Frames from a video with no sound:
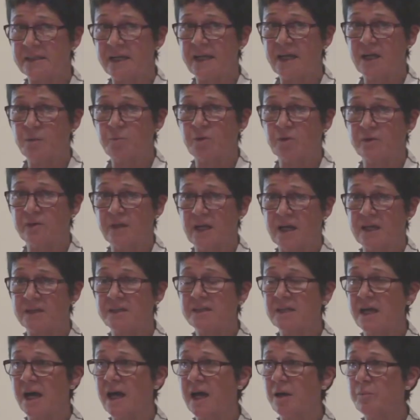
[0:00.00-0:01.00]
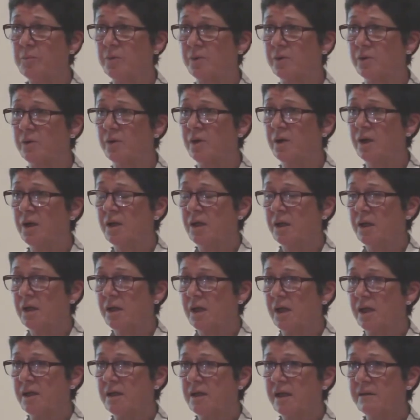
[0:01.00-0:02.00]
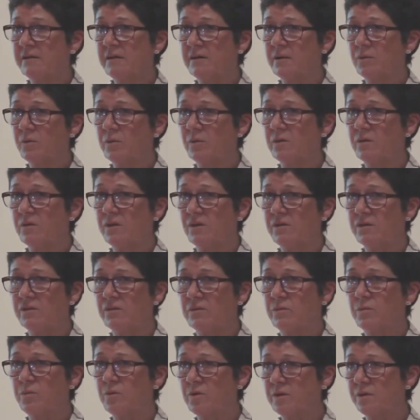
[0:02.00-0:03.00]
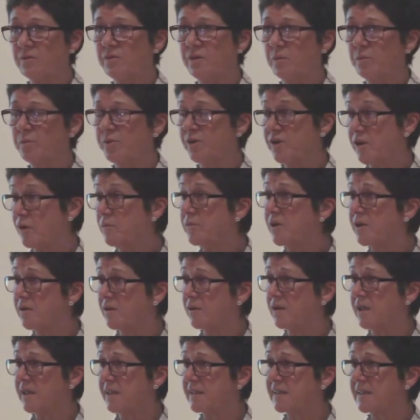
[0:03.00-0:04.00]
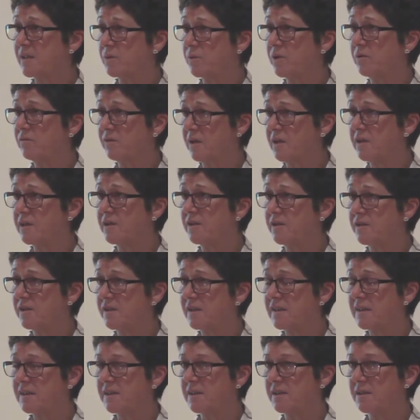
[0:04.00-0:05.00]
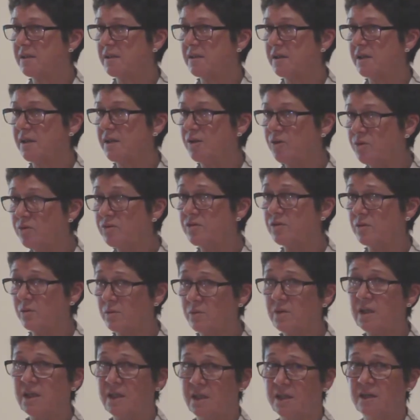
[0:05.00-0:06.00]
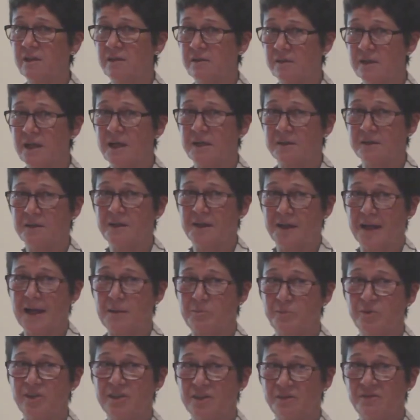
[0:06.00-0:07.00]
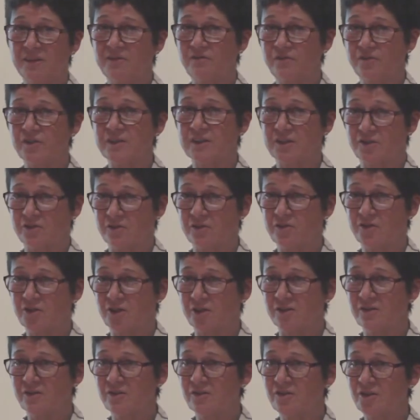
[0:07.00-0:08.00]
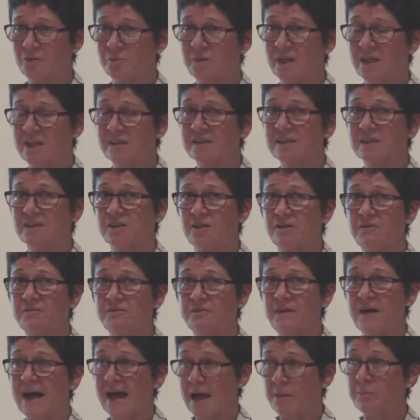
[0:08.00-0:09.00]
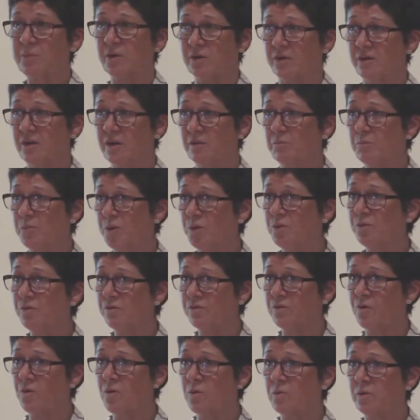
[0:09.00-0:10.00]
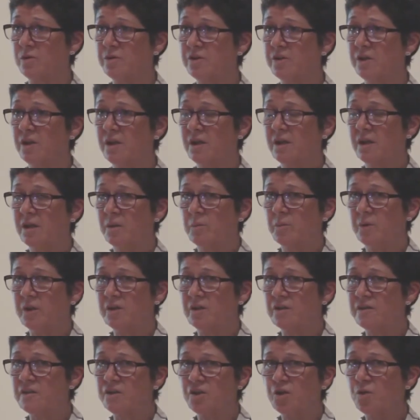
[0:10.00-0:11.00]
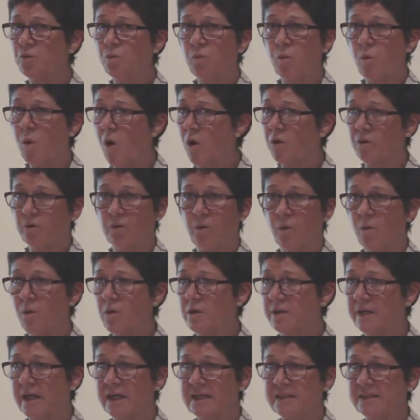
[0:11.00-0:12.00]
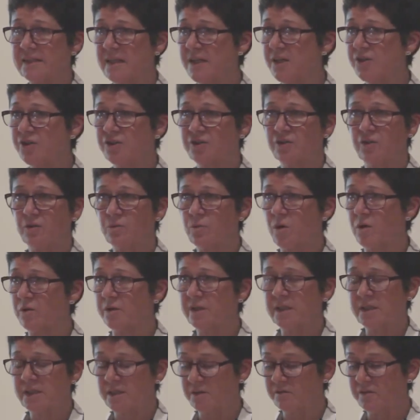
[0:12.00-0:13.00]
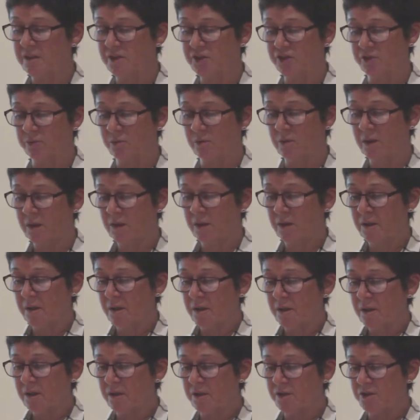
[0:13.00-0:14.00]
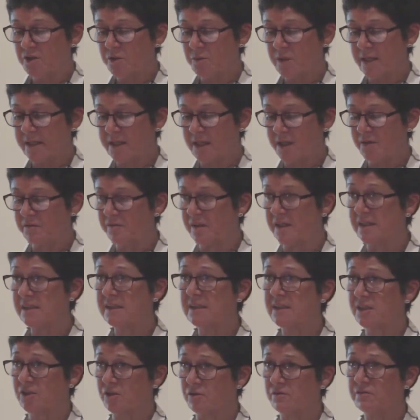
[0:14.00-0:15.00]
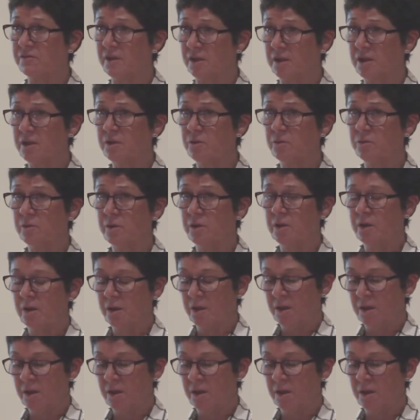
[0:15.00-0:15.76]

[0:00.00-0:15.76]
enabled that to happen. And I think one of the predominant things that we've learned is that you do need that collaborative infrastructure to make stuff happen and move forward, because no one organisation or one individual can do any of this stuff alone.